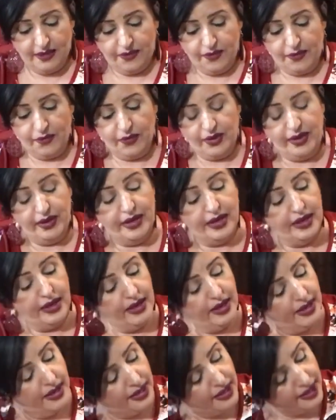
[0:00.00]
three,
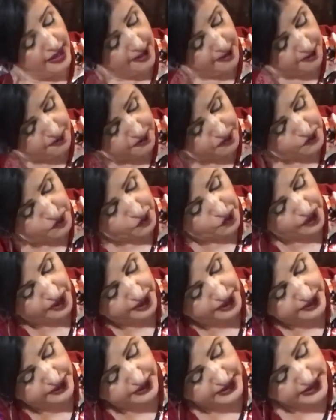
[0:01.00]

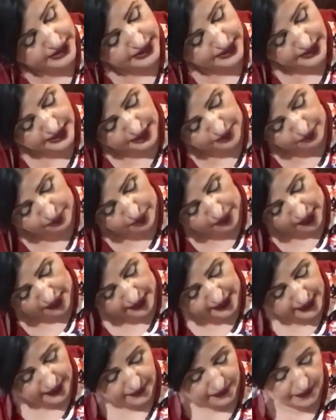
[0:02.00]
three slip
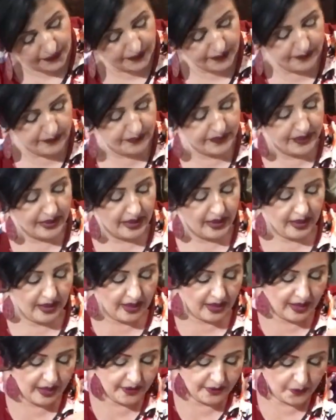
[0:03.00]
pockets
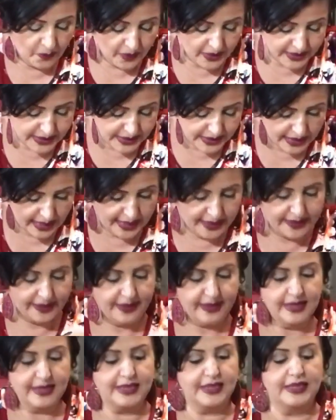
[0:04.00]
on the one side.
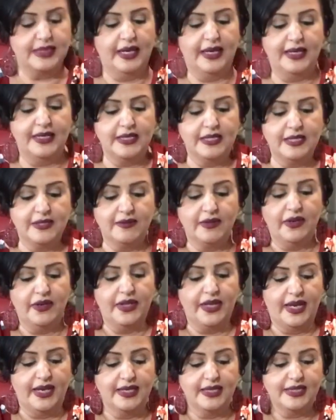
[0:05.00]
This is nice, very
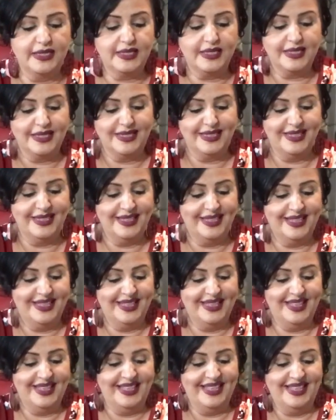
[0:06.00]
nice
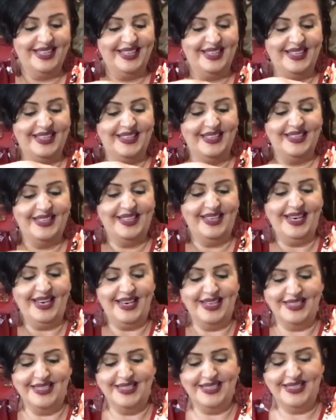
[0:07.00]

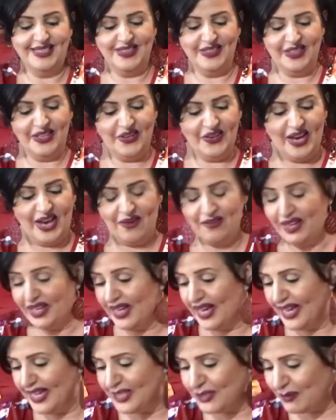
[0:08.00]
yeah, so there you have it
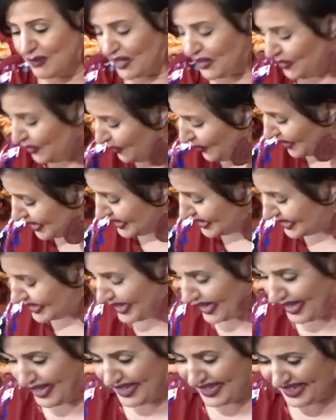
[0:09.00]
guys, my newest uh,